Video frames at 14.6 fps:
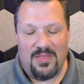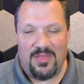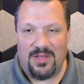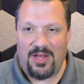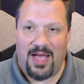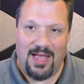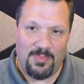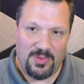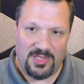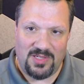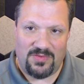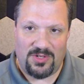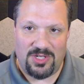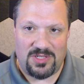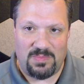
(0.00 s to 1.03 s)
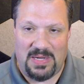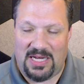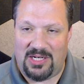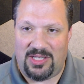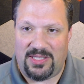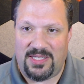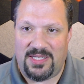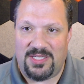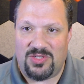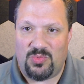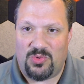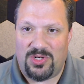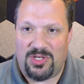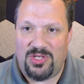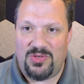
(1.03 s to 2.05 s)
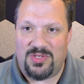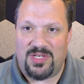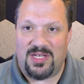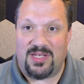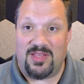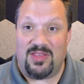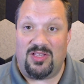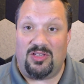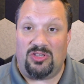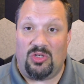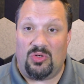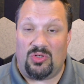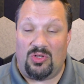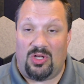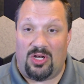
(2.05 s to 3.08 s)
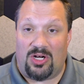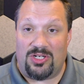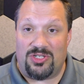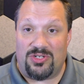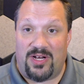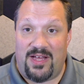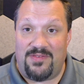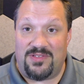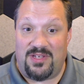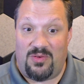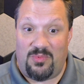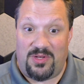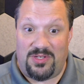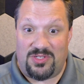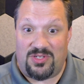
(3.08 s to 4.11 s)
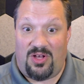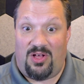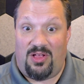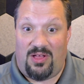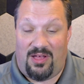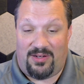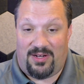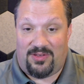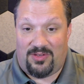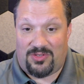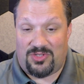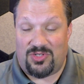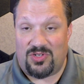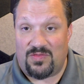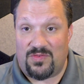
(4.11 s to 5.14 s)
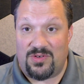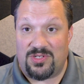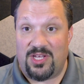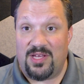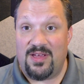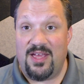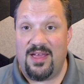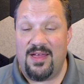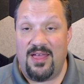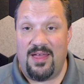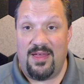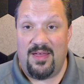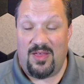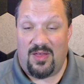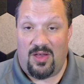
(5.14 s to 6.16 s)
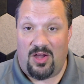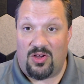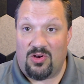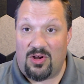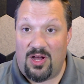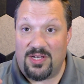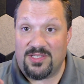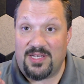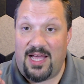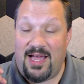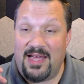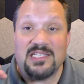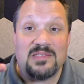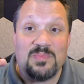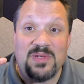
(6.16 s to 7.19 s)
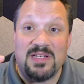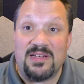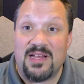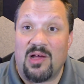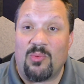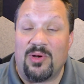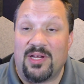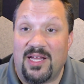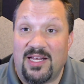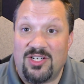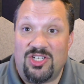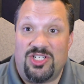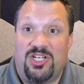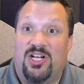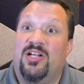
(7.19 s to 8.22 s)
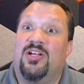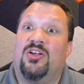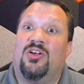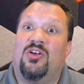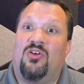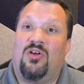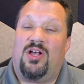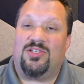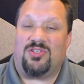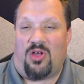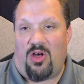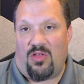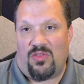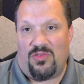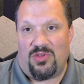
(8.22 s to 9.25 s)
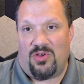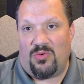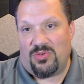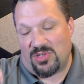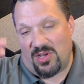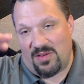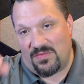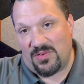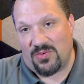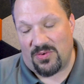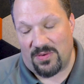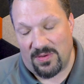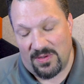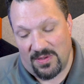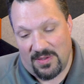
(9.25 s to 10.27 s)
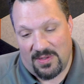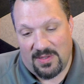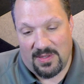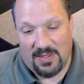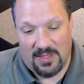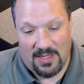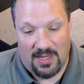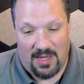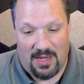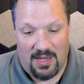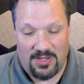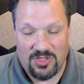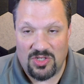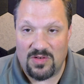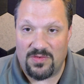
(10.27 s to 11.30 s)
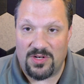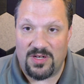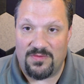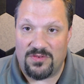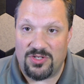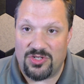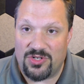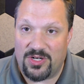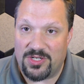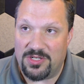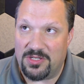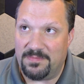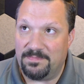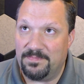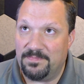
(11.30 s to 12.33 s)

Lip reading: The hyperconverged model is we're using the local hard drives that we install on those servers across high-speed networking, sharing it across all the nodes of your server infrastructure.